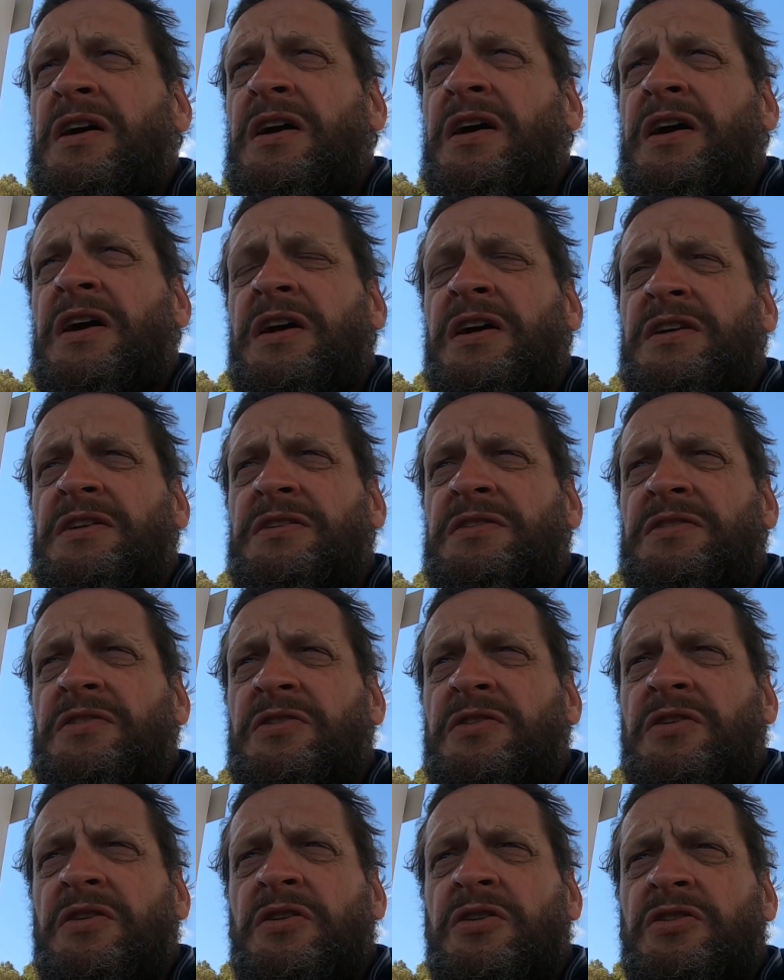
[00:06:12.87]
And
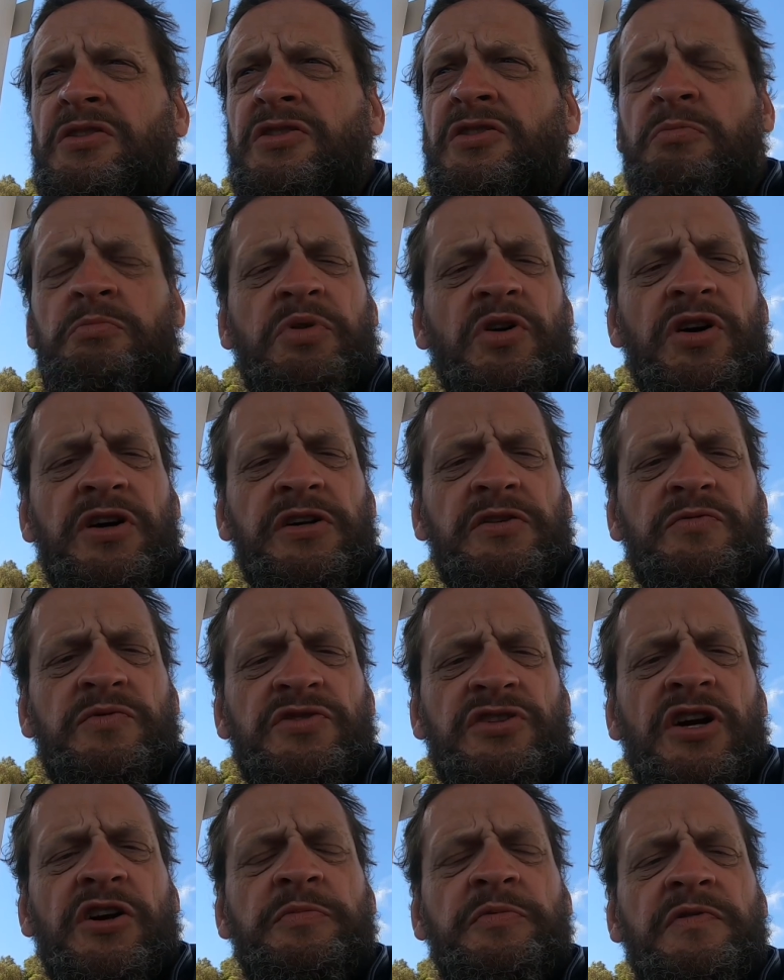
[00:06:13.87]
the bike
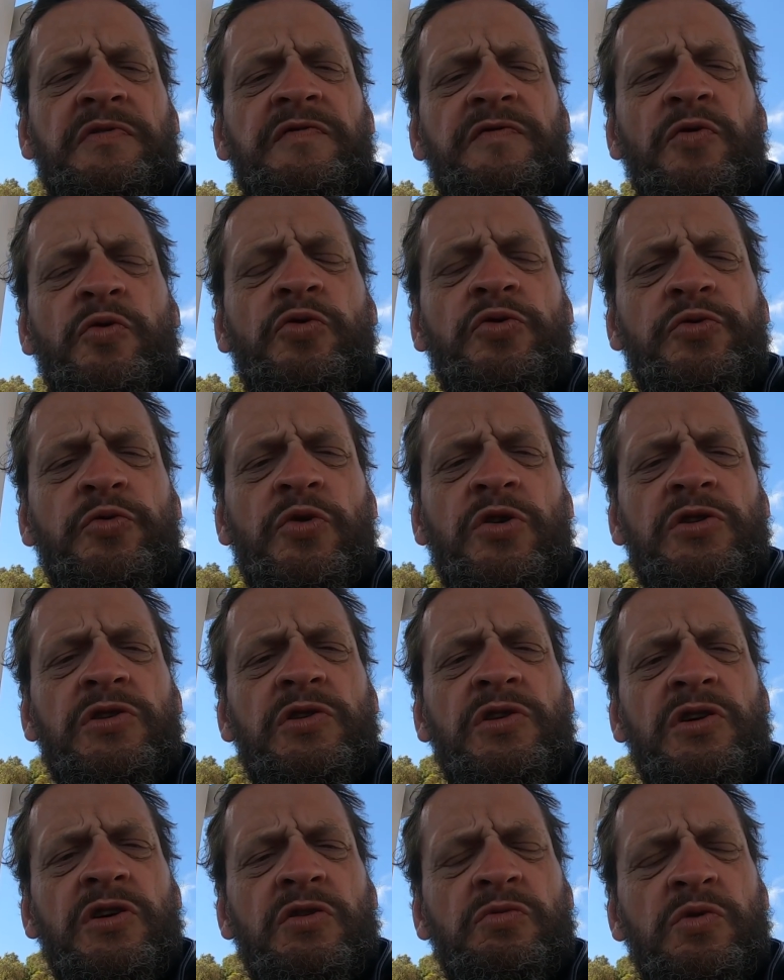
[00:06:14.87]
was open full
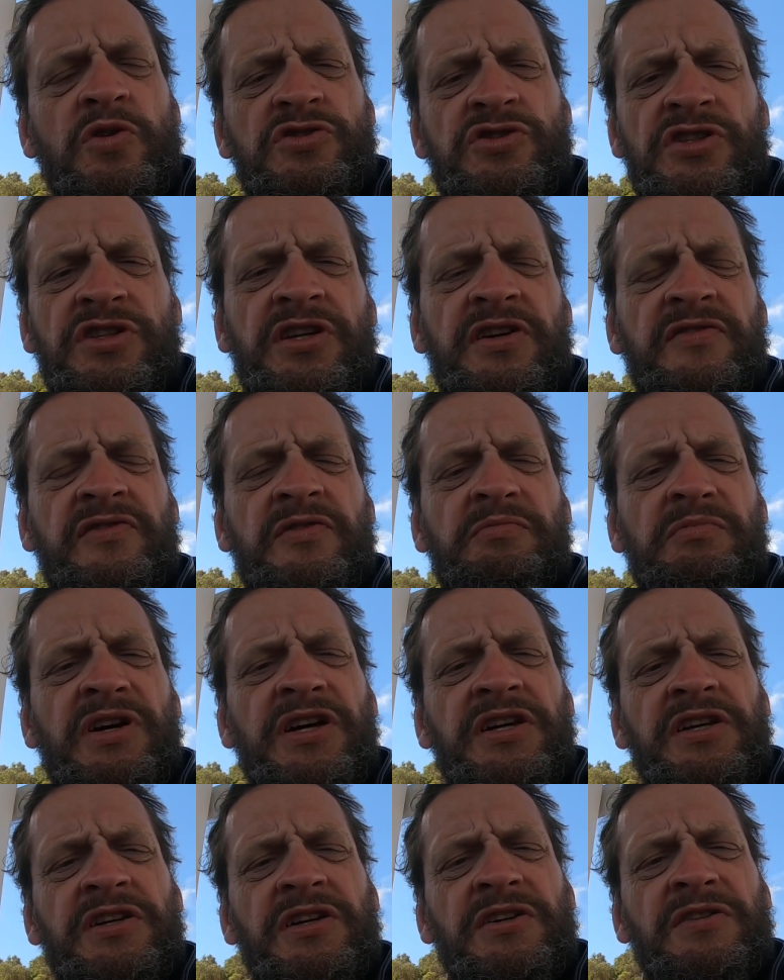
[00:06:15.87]
throttle. I wasn't even
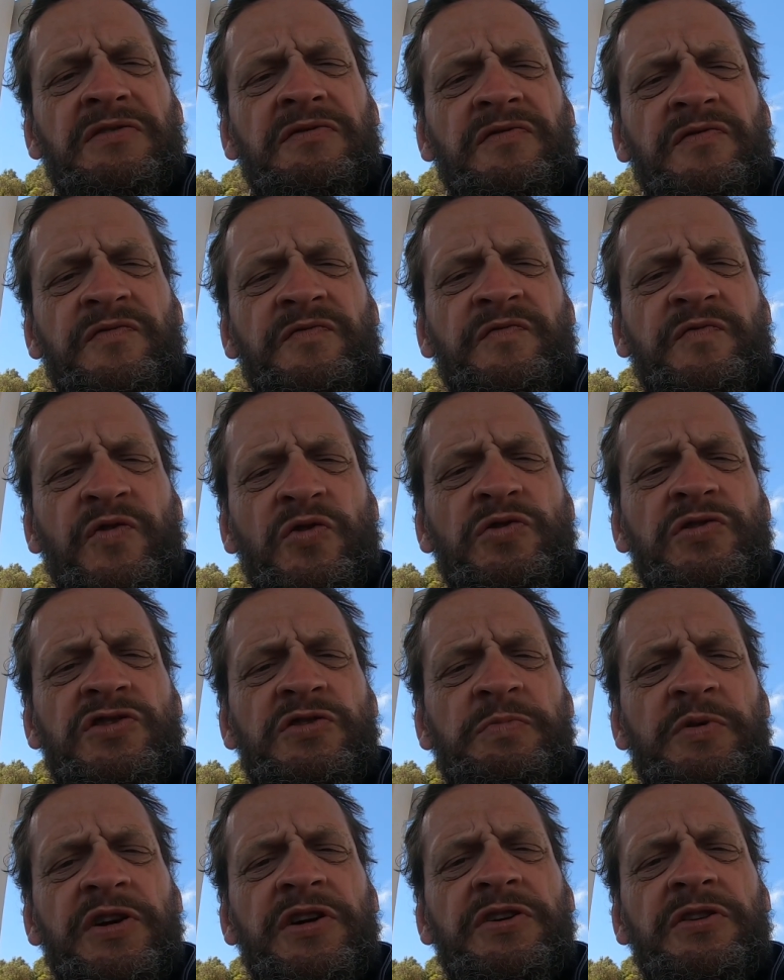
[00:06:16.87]
making full
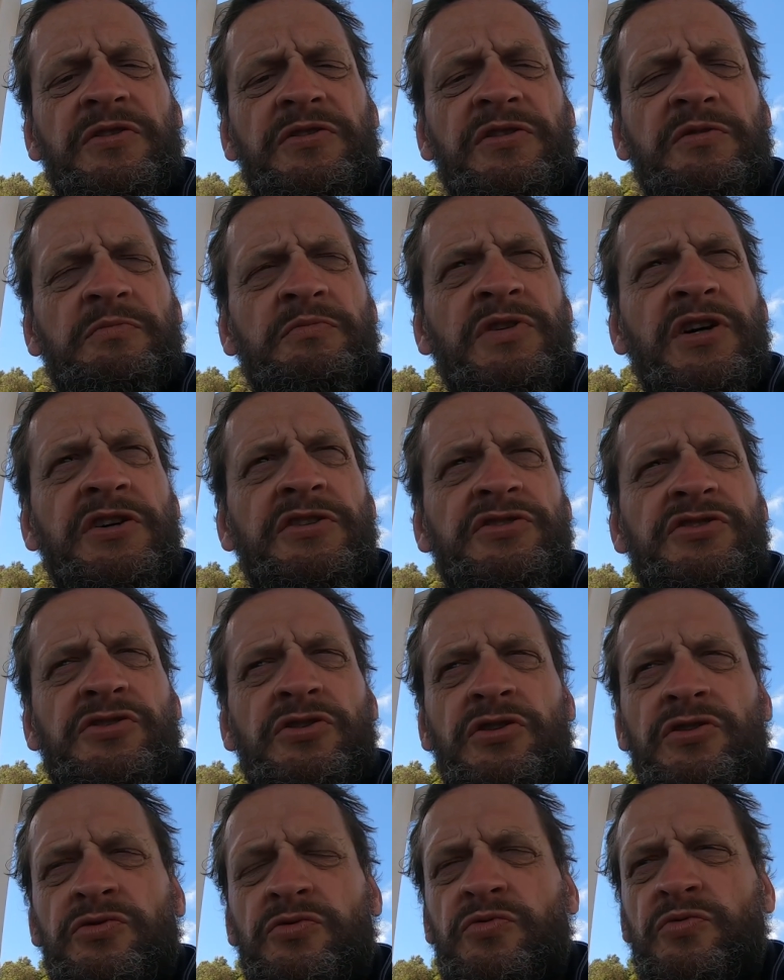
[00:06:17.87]
speed on the
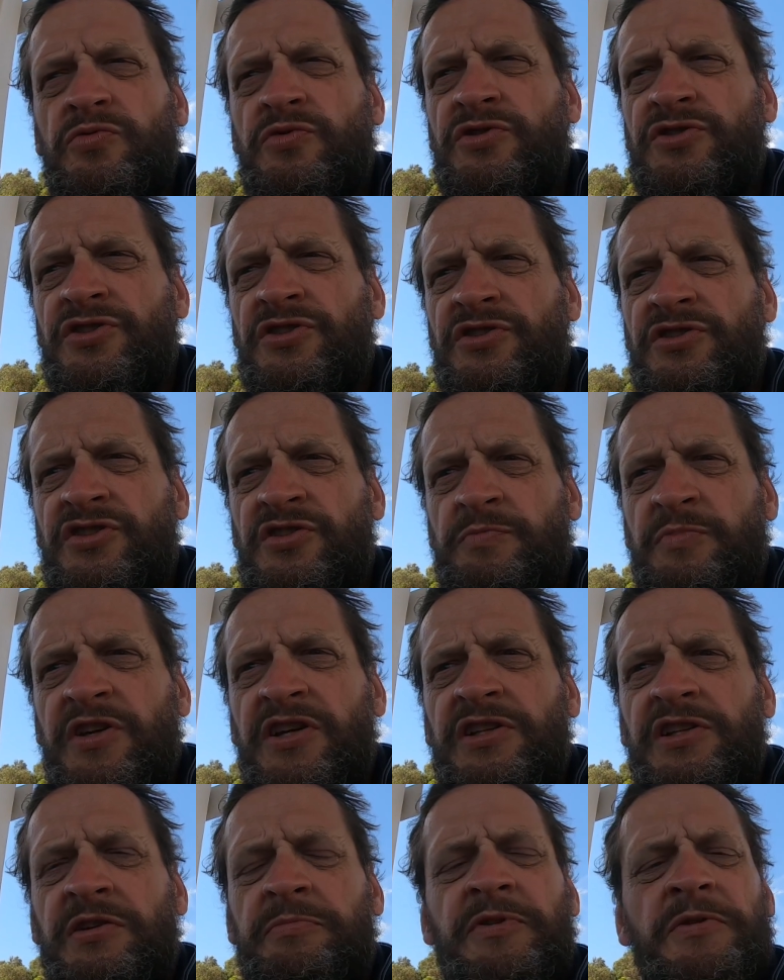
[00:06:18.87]
motorcycle to the
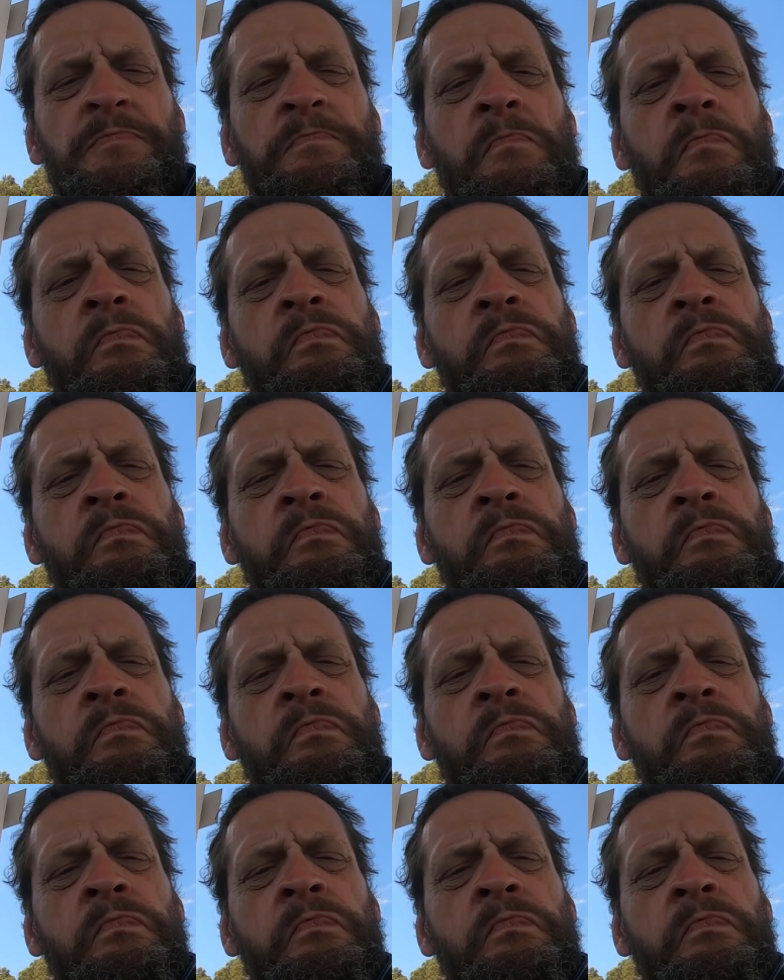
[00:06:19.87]
speed limit.